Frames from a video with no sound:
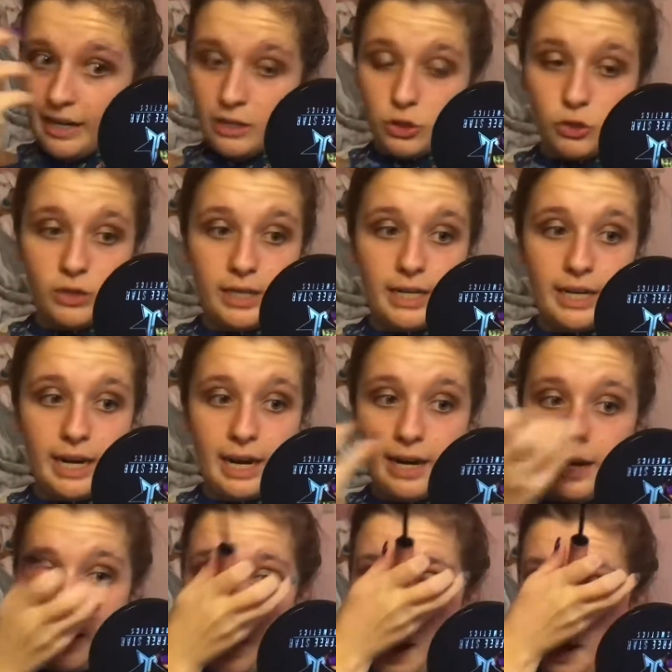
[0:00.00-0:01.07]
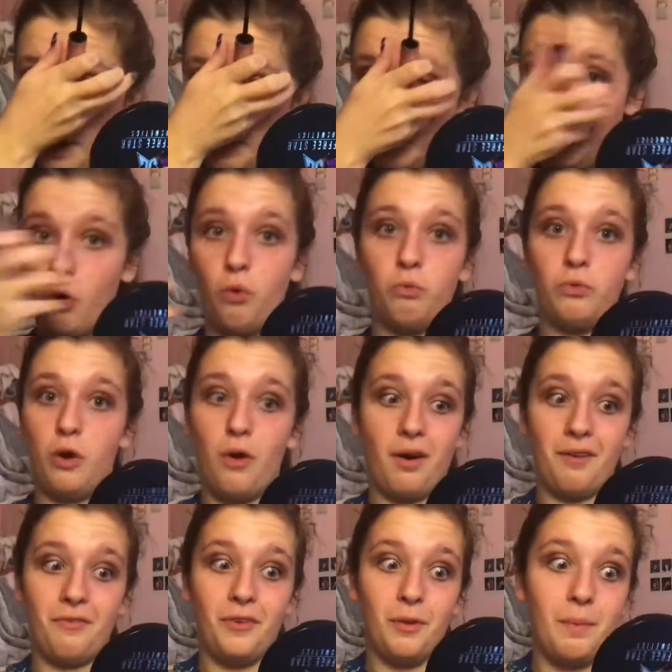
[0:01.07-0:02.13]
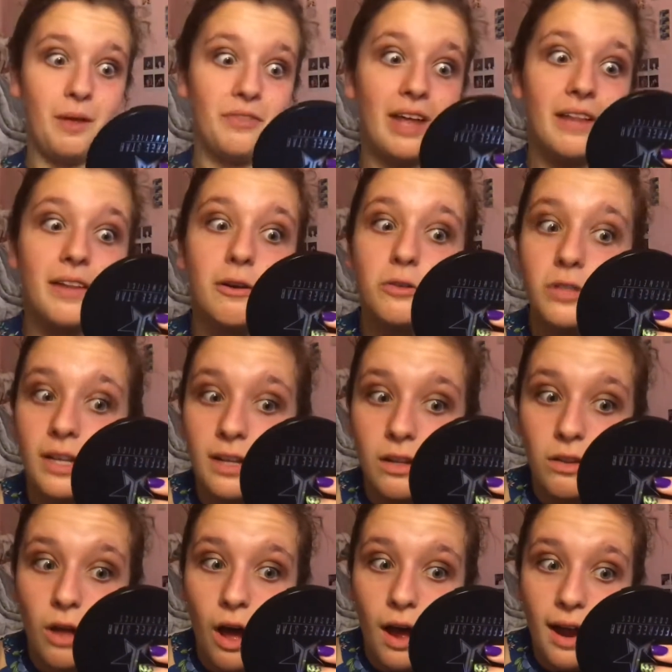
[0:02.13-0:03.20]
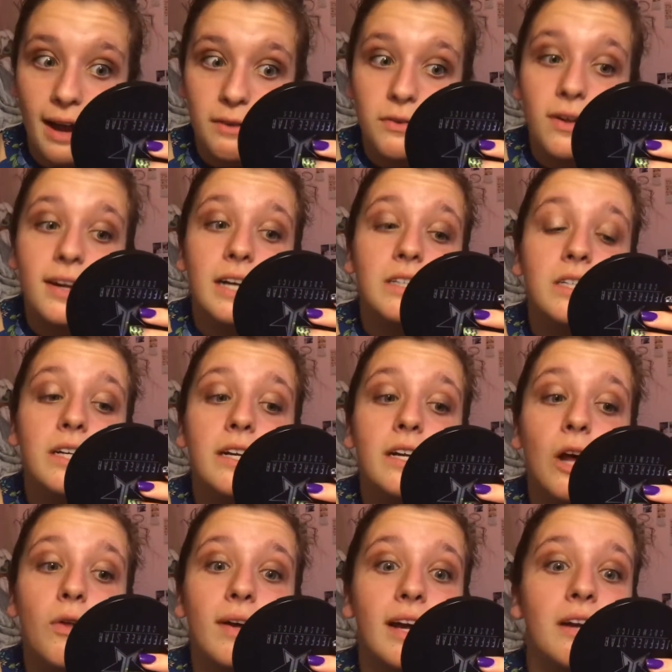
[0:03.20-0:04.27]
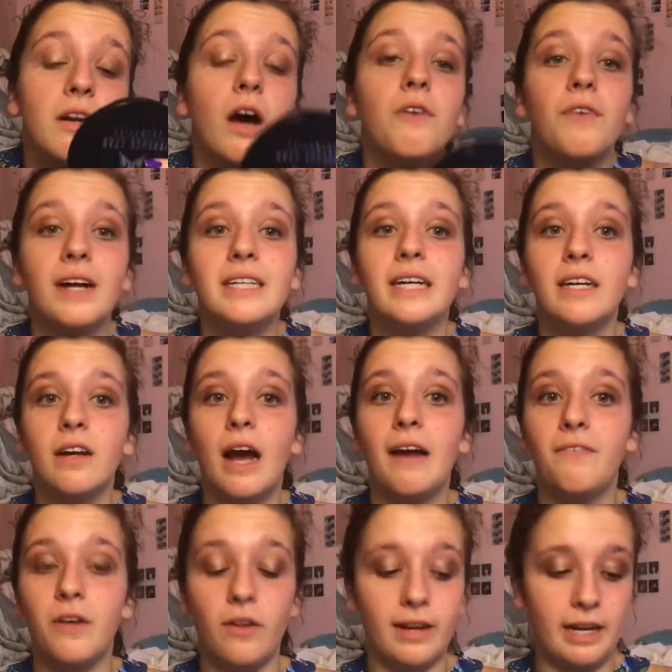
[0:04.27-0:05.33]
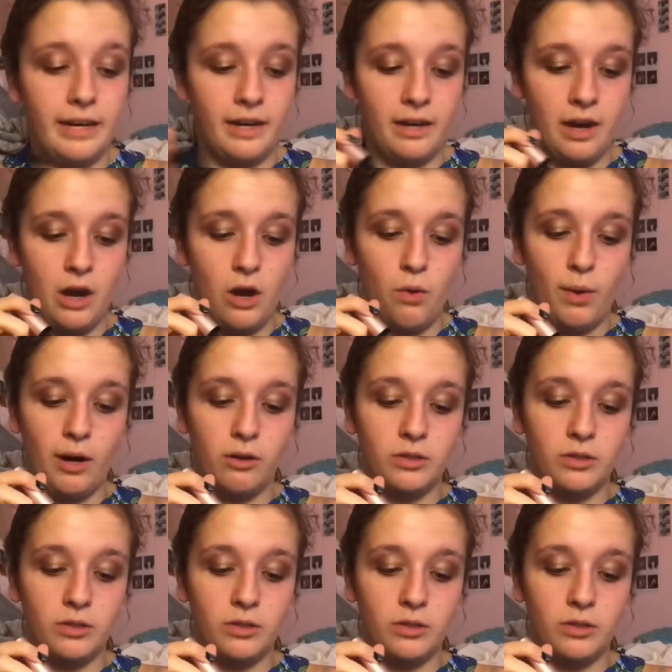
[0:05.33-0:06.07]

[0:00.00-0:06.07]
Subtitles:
history, and I don't know how to feel about that. There was, like, a lot. I feel like I didn't know, like, enough. I felt like I didn't know where it